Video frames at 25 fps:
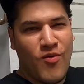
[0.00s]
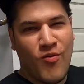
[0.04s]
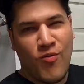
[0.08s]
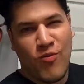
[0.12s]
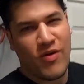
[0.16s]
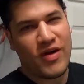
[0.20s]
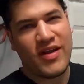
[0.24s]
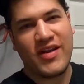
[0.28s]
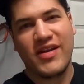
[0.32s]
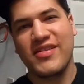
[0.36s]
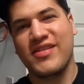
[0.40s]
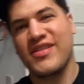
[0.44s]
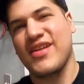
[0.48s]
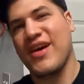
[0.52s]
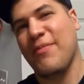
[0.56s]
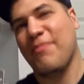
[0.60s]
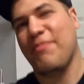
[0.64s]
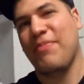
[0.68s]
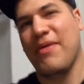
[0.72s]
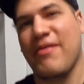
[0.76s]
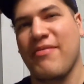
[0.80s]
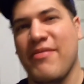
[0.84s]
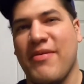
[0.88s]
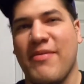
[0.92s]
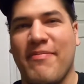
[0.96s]
What is
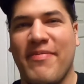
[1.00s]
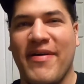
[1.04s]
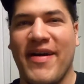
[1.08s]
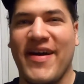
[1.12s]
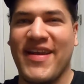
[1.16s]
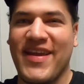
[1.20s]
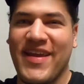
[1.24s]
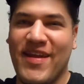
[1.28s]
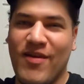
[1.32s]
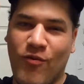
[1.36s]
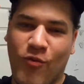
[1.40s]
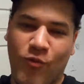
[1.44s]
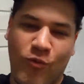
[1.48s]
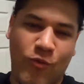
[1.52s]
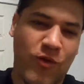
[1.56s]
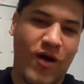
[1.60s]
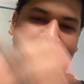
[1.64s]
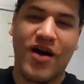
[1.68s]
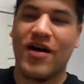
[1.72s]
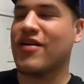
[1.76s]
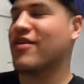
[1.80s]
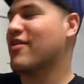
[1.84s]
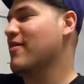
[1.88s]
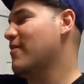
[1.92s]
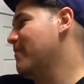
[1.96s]
up, everybody?
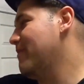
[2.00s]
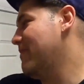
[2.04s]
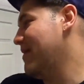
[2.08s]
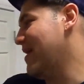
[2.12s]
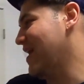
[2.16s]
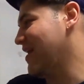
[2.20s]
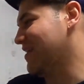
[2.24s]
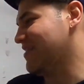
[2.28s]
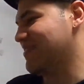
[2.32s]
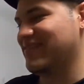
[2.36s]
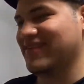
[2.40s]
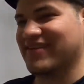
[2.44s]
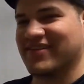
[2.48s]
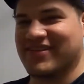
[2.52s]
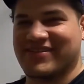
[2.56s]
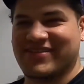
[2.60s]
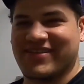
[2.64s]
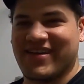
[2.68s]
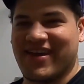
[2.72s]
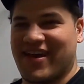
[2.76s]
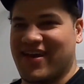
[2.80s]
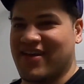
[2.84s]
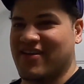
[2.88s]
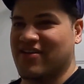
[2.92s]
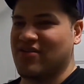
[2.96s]
Welcome back to the
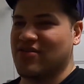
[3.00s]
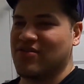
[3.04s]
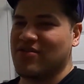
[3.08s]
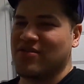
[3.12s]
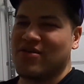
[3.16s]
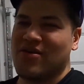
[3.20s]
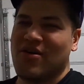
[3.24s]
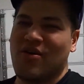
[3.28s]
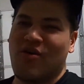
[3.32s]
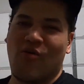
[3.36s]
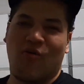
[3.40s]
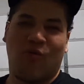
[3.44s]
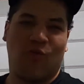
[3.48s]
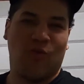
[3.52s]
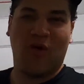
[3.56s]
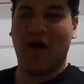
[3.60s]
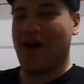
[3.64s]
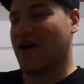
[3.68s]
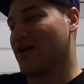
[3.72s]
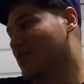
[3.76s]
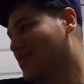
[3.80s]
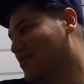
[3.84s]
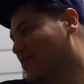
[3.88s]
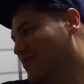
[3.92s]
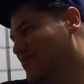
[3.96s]
channel.
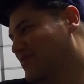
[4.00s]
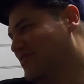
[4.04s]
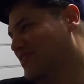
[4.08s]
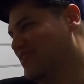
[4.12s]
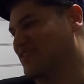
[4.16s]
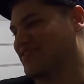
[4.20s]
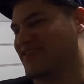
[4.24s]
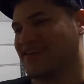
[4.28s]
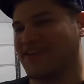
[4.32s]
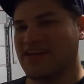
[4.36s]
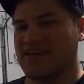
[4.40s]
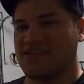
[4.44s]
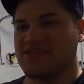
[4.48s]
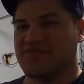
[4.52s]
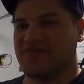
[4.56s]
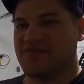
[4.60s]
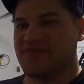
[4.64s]
Welcome to today's